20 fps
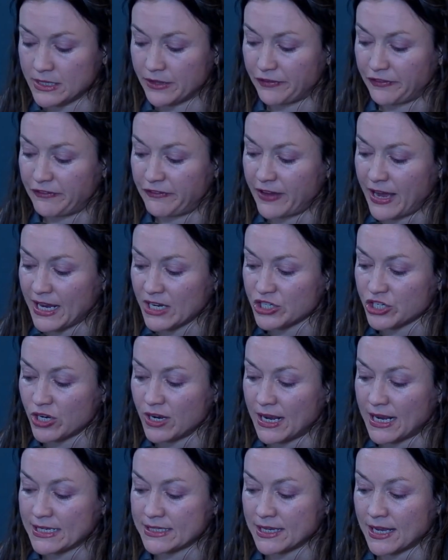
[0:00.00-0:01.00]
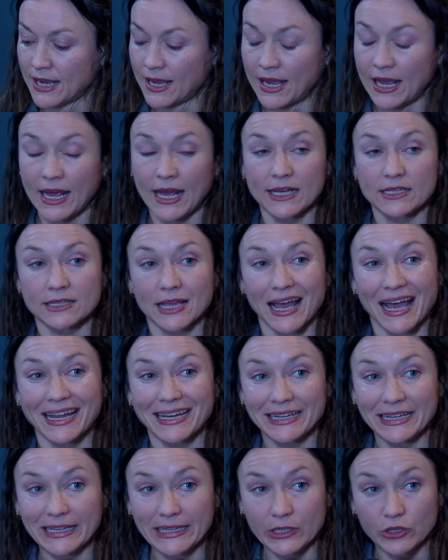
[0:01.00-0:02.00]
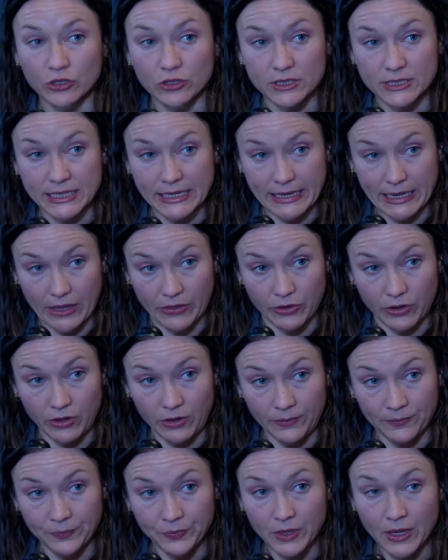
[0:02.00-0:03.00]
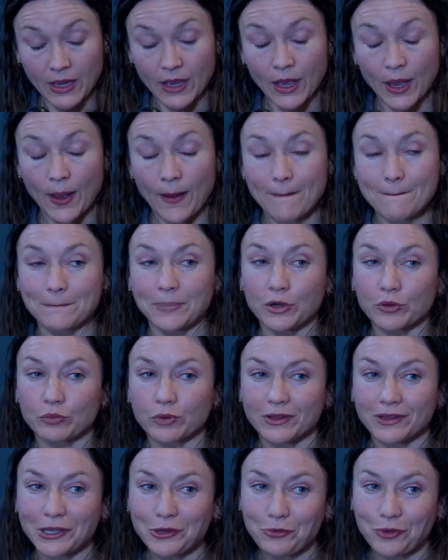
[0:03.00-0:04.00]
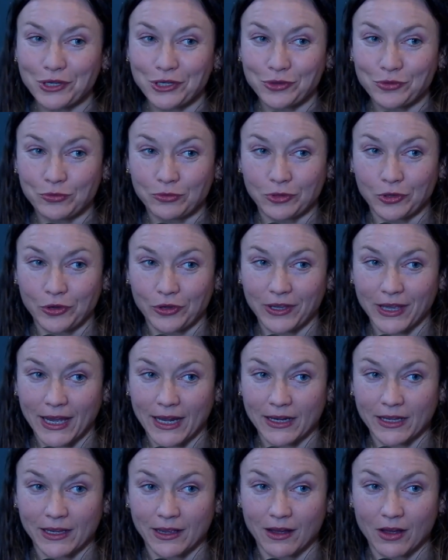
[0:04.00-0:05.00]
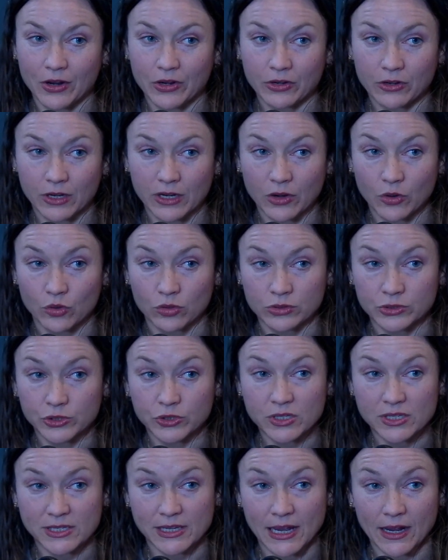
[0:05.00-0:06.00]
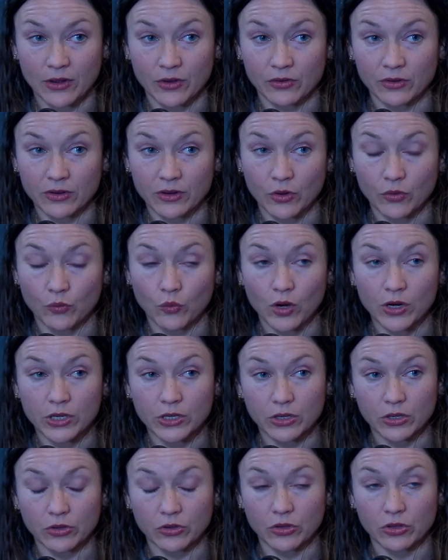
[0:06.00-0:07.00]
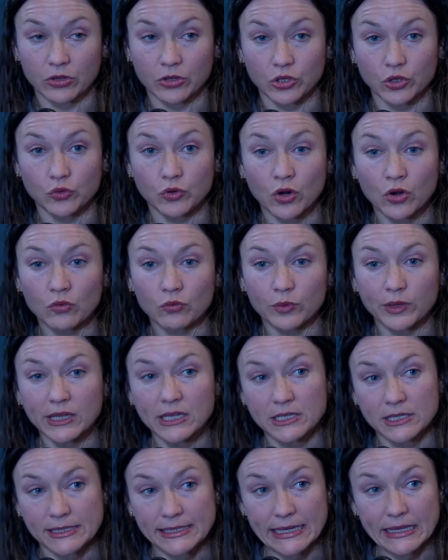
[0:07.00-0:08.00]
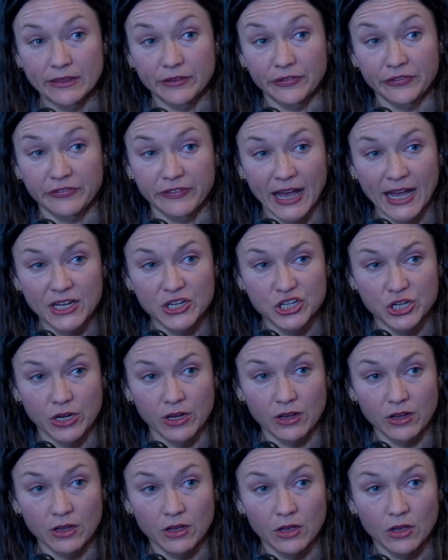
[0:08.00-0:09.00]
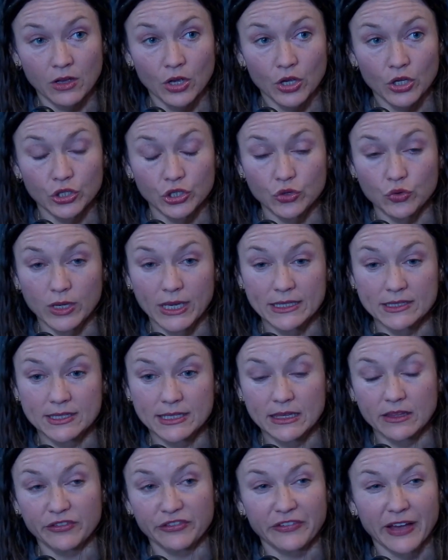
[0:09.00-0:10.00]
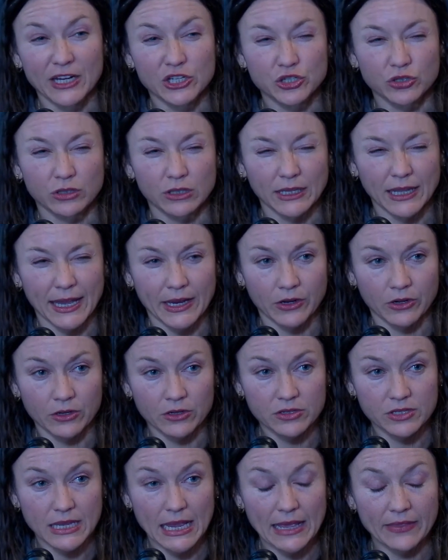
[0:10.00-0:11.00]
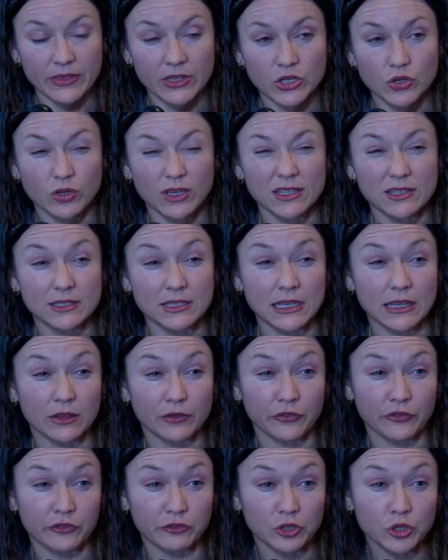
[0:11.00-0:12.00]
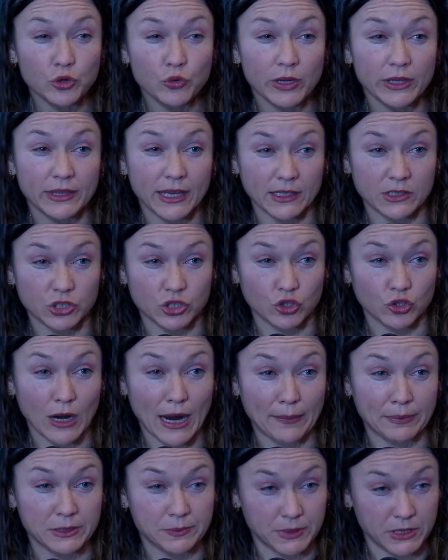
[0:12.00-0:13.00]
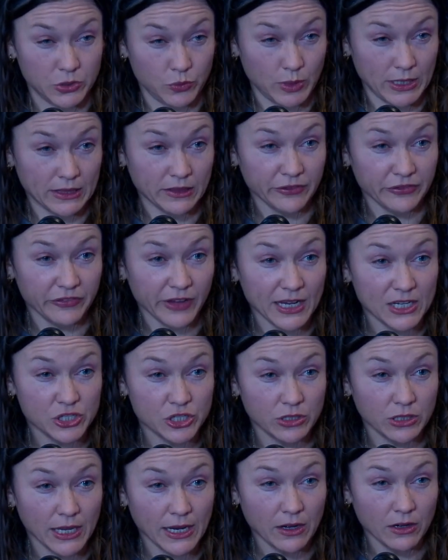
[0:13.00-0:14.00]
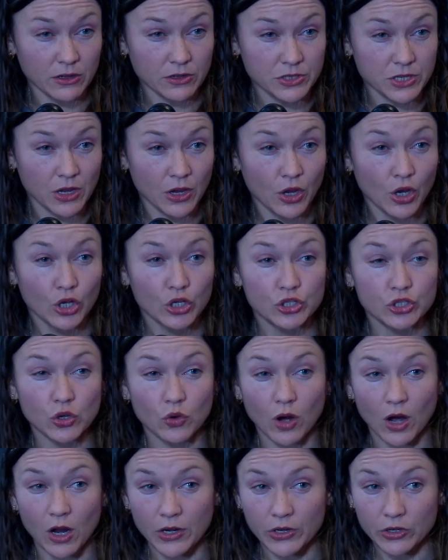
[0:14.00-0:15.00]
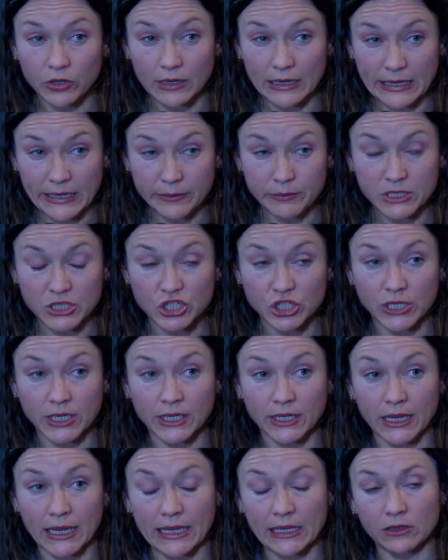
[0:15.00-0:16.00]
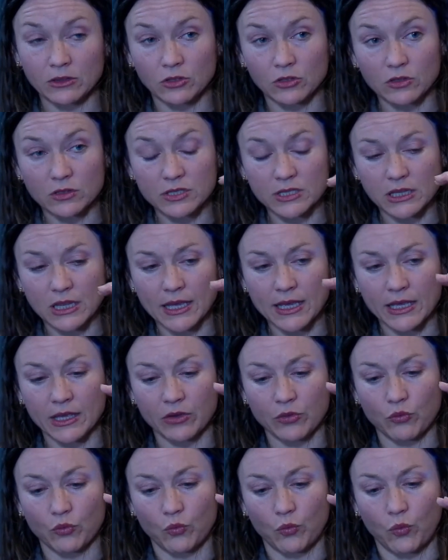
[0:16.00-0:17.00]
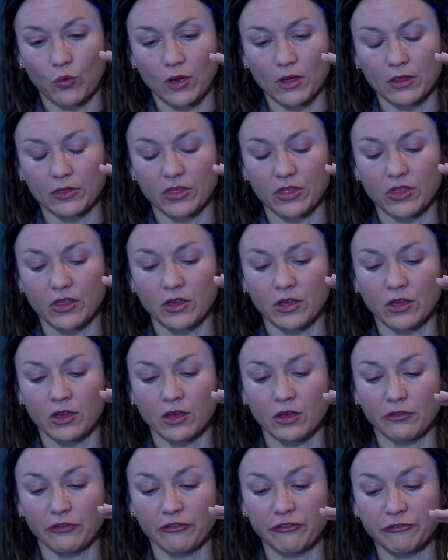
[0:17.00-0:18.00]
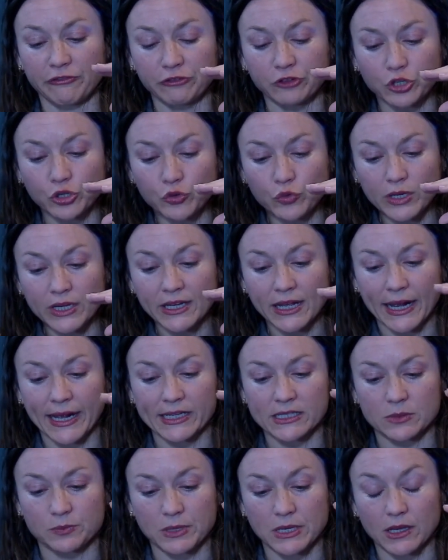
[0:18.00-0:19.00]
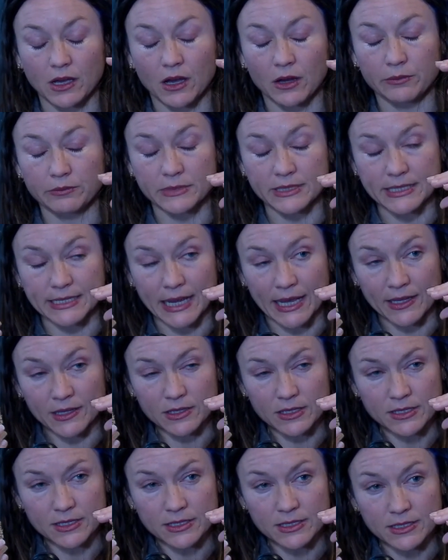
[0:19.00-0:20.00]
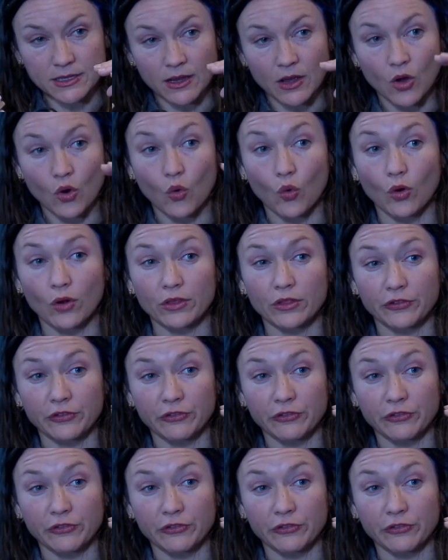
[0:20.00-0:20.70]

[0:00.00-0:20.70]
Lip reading: the fascia has adhered together. But really, when you look at it under an ultrasound, what you don't really see the fascia. You can see the fascial layers, and then you can see the fluid that's trapped between the fascia layers. So under imaging, it looks like the fluid has become dense, or the